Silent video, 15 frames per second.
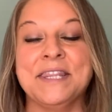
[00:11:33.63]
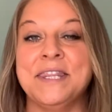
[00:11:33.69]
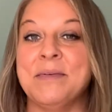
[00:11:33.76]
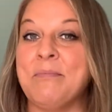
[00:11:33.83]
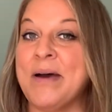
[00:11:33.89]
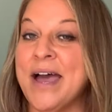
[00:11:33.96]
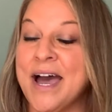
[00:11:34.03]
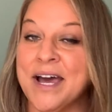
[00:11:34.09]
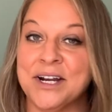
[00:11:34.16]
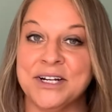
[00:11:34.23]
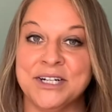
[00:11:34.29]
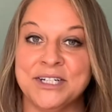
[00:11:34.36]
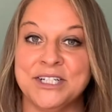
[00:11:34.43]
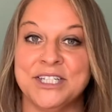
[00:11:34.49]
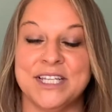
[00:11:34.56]
the
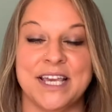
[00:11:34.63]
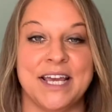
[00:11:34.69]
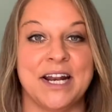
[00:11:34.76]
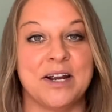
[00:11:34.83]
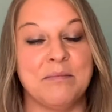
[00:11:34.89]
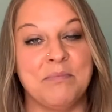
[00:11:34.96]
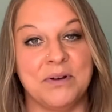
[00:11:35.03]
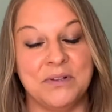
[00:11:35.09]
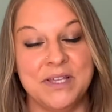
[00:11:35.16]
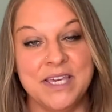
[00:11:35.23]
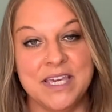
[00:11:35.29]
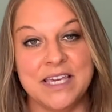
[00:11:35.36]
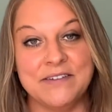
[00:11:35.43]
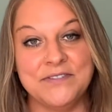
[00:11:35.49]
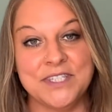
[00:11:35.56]
patterns and our
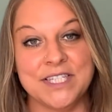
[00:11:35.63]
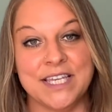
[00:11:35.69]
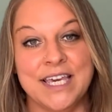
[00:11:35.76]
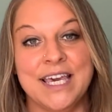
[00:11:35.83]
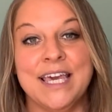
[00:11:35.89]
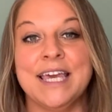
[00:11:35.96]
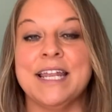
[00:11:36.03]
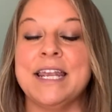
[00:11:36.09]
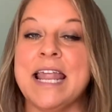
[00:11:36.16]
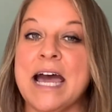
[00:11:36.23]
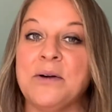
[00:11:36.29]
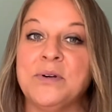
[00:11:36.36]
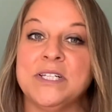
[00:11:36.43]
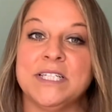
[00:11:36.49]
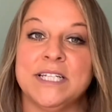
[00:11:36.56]
beliefs,
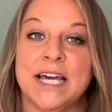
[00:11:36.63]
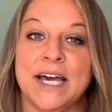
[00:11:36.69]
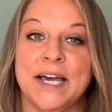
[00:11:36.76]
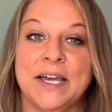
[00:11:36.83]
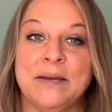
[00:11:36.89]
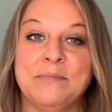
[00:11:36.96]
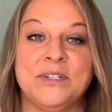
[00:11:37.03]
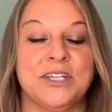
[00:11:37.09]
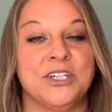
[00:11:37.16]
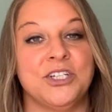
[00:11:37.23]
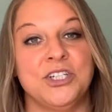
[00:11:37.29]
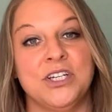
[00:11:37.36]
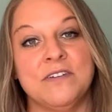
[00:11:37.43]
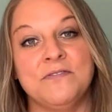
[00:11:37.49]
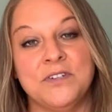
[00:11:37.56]
now it's time to
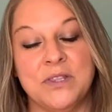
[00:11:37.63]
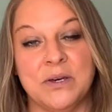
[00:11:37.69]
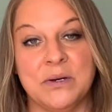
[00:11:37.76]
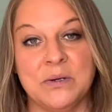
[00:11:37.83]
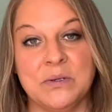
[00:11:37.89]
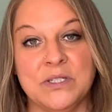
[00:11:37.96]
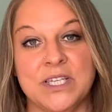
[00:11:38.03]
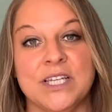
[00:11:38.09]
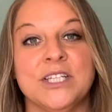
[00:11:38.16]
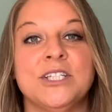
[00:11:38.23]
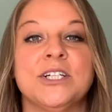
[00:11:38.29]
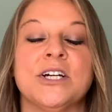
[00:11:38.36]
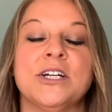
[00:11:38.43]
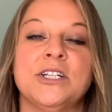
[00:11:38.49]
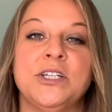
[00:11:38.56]
shift those and
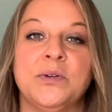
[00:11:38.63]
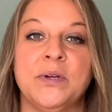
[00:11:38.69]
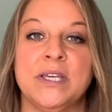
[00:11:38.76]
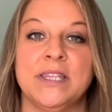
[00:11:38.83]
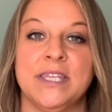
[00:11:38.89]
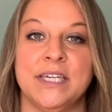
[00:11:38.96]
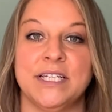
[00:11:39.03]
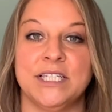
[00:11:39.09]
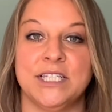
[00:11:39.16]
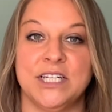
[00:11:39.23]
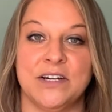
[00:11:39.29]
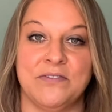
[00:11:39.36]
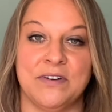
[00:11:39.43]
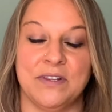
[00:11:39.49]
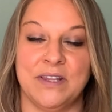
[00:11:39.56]
start doing things
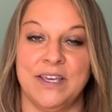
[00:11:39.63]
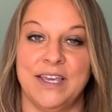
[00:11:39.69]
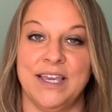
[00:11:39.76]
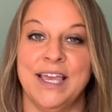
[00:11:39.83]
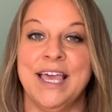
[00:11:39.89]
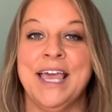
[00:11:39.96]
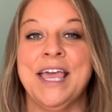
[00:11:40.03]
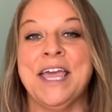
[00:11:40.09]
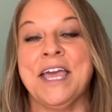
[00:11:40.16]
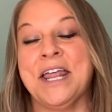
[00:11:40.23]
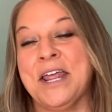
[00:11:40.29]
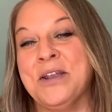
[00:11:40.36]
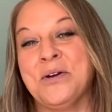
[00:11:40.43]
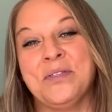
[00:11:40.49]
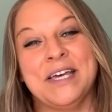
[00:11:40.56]
differently. And I
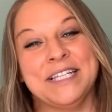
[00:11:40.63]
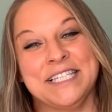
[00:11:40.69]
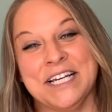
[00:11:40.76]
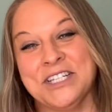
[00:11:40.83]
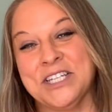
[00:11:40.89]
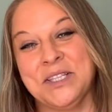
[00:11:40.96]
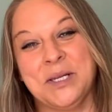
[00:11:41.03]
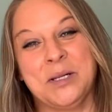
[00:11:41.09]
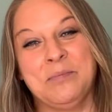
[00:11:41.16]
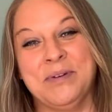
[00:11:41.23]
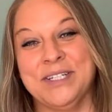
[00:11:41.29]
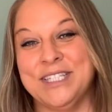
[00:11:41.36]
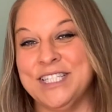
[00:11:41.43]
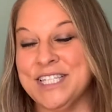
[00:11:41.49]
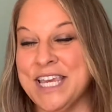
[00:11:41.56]
know that sounds a little
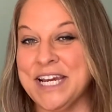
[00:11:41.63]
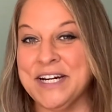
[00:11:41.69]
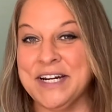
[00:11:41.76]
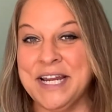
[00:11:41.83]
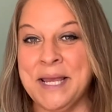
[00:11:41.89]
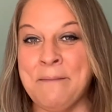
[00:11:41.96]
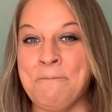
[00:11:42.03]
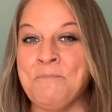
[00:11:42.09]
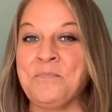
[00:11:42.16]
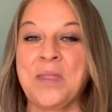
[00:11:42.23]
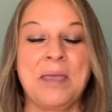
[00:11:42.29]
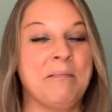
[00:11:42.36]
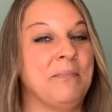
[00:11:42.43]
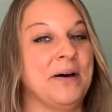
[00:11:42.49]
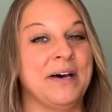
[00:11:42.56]
bit scary,
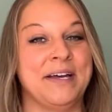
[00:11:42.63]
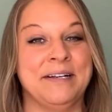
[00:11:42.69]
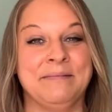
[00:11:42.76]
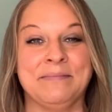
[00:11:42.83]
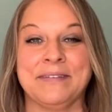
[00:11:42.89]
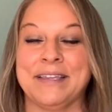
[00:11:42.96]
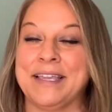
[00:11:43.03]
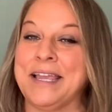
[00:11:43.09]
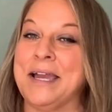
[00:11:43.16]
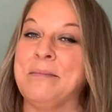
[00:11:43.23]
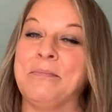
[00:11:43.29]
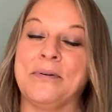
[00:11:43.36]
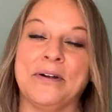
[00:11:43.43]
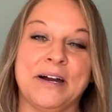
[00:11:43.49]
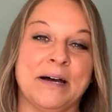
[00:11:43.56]
but I
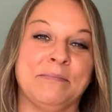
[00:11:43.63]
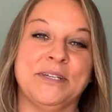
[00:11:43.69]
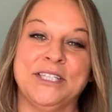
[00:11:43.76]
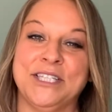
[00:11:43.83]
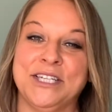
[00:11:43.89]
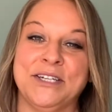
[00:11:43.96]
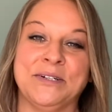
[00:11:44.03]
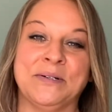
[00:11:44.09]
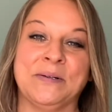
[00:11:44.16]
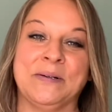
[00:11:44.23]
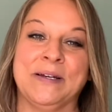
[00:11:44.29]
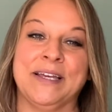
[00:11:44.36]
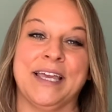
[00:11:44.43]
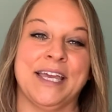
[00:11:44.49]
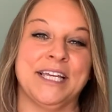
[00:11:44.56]
promise you
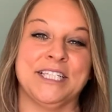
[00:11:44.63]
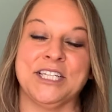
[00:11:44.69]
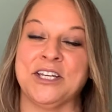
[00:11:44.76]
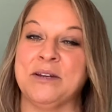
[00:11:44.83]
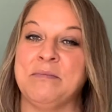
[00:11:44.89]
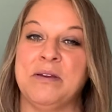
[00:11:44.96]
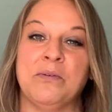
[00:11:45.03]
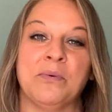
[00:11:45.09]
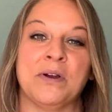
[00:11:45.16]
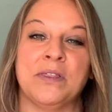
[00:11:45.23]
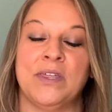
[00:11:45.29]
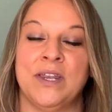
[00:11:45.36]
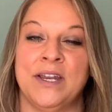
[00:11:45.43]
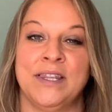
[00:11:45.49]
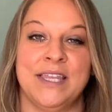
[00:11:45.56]
it's going to be worth
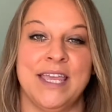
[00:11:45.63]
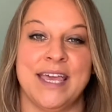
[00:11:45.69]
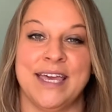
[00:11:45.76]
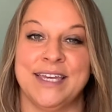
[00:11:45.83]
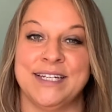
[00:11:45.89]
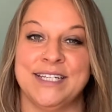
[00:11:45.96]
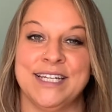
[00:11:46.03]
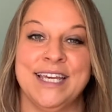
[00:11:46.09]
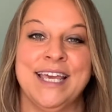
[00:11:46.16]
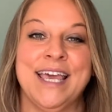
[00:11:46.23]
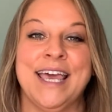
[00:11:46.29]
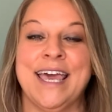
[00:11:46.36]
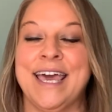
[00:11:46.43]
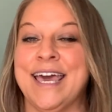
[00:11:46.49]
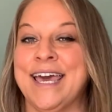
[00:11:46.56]
it in the end.
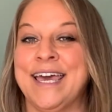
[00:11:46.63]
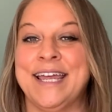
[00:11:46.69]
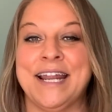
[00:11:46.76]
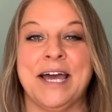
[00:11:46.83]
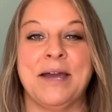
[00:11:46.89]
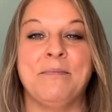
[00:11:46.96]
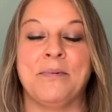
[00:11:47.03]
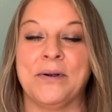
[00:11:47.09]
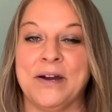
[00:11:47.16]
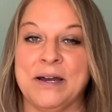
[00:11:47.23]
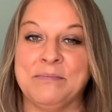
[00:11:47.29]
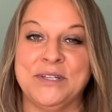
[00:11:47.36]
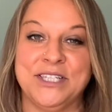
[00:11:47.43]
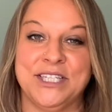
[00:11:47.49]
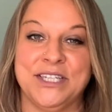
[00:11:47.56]
And I
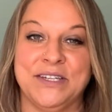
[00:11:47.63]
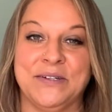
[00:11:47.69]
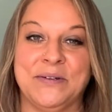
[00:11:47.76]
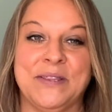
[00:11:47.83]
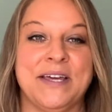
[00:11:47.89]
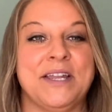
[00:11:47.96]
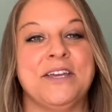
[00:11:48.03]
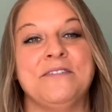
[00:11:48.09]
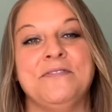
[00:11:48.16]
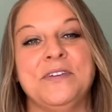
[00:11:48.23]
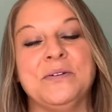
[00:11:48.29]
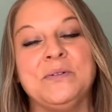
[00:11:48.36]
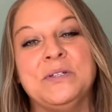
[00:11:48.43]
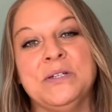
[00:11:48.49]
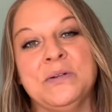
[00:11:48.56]
promise you that if
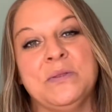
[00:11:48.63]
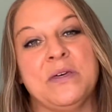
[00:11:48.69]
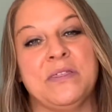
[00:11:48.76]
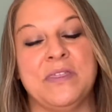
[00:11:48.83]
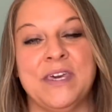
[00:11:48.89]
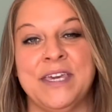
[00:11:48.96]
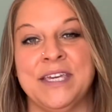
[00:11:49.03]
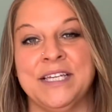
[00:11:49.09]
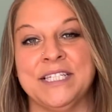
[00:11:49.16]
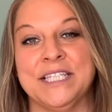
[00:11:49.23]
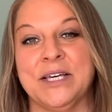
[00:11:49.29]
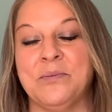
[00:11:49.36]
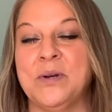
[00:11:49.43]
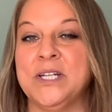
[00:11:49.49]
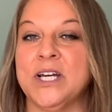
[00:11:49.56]
you do the things
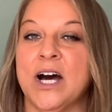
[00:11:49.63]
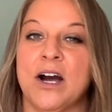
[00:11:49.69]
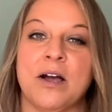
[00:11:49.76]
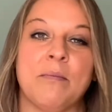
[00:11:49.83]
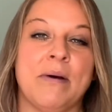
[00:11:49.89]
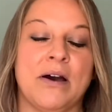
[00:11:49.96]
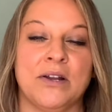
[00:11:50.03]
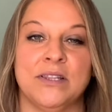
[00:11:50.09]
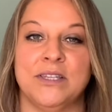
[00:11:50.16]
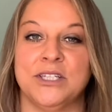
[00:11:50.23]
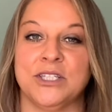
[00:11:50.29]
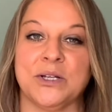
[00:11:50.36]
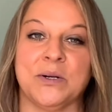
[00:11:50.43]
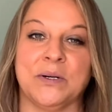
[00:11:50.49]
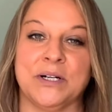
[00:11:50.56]
that we talk about in this
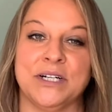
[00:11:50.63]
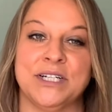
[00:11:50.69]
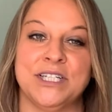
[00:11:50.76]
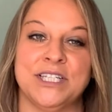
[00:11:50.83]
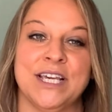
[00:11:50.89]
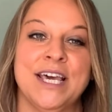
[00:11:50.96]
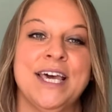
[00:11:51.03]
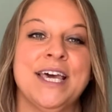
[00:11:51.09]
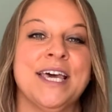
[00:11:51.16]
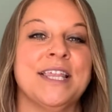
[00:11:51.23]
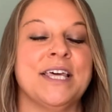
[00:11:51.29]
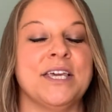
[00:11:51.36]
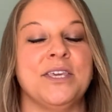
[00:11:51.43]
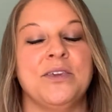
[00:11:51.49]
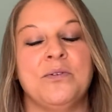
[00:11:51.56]
course,
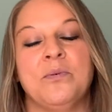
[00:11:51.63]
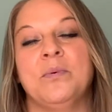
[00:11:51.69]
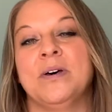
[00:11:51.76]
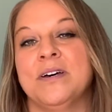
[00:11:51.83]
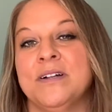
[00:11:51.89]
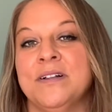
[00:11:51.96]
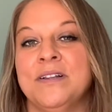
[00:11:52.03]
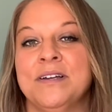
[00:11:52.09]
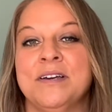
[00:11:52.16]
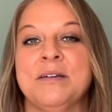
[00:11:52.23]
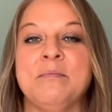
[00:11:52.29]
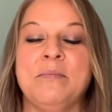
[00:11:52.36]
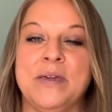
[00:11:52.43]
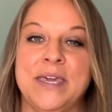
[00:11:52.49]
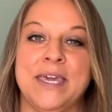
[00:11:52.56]
that you will
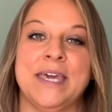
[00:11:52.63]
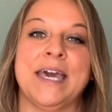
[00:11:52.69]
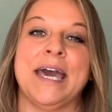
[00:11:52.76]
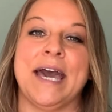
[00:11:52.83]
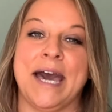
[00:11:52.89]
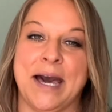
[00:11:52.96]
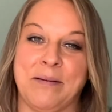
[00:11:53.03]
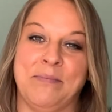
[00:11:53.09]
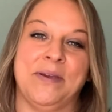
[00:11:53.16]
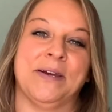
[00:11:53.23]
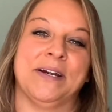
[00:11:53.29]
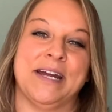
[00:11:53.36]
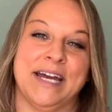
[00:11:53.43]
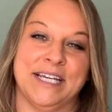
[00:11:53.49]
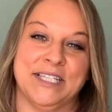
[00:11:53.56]
be happier
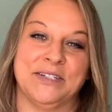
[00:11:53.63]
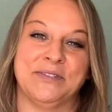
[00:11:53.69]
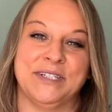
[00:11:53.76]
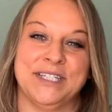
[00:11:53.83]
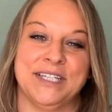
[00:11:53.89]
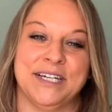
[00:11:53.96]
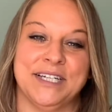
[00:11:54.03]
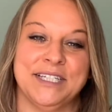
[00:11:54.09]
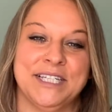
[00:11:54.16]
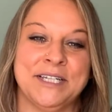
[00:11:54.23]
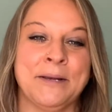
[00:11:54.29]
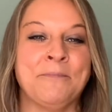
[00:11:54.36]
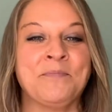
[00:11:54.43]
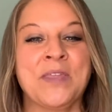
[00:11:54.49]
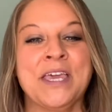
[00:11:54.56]
as a result.
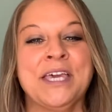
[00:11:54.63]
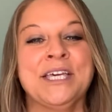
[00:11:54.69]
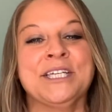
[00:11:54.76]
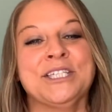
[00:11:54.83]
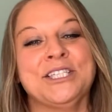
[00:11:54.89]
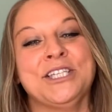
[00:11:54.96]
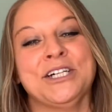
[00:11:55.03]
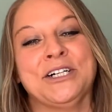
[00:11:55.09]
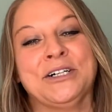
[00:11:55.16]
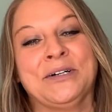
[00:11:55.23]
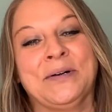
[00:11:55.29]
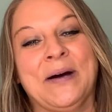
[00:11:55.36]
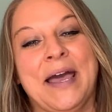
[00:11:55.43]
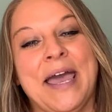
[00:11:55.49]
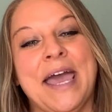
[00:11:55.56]

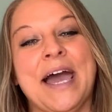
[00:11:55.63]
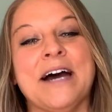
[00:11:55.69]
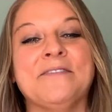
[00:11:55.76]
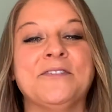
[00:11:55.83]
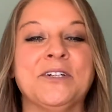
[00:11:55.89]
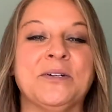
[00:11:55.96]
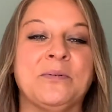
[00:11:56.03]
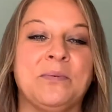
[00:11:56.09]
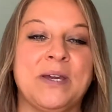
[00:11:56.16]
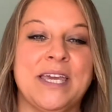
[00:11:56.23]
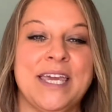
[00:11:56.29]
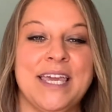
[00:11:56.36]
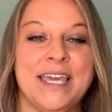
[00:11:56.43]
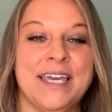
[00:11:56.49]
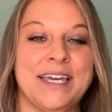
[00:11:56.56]
So after
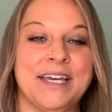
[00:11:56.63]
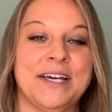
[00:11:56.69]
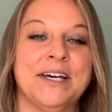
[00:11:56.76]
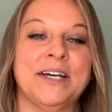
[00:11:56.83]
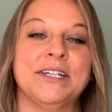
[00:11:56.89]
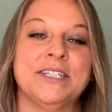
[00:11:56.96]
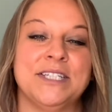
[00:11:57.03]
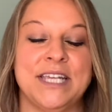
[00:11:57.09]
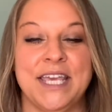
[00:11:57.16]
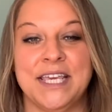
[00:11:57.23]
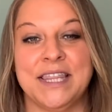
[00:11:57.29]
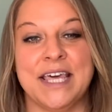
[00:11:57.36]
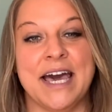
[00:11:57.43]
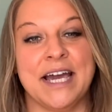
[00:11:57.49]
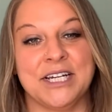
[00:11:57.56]
we take
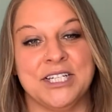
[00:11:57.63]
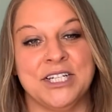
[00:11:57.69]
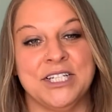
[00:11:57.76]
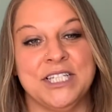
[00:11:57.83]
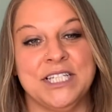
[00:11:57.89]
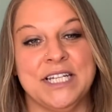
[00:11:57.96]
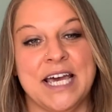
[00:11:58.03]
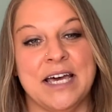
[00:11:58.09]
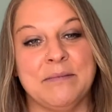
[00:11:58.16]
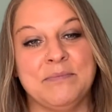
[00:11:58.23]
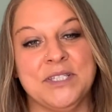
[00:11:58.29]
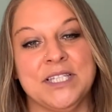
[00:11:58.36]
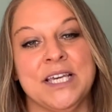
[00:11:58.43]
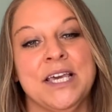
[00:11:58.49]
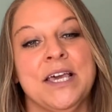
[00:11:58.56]
the action
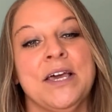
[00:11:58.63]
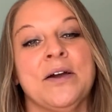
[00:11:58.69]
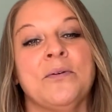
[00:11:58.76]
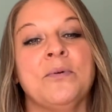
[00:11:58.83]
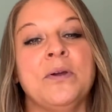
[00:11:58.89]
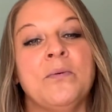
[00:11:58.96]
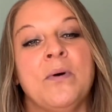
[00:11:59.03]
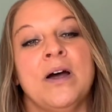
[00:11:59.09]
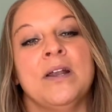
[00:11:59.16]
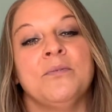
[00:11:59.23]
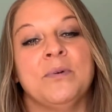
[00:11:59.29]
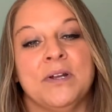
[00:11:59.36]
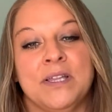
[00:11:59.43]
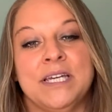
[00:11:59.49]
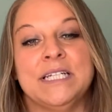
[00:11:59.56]
steps, we want to
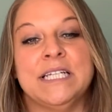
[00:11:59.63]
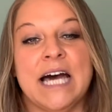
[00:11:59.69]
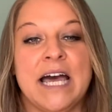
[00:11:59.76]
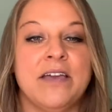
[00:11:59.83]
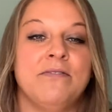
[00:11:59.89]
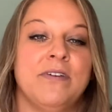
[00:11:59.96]
really dive